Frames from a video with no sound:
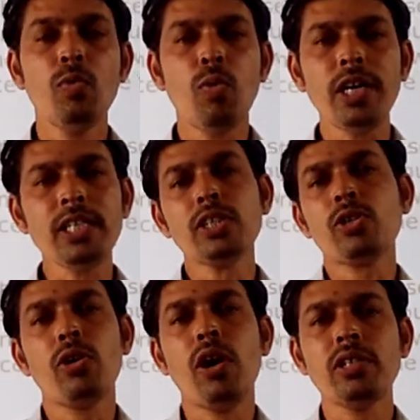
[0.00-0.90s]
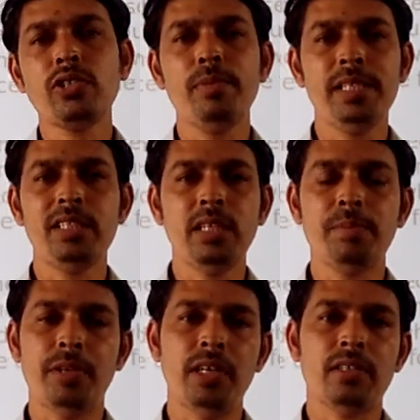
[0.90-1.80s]
What is gross domestic
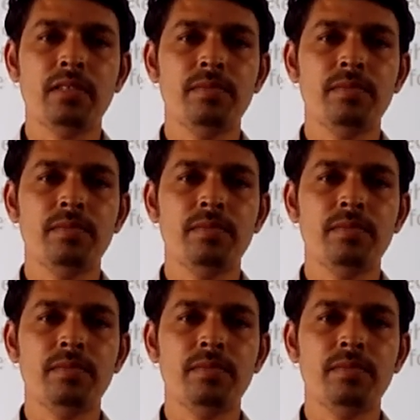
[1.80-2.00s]
product?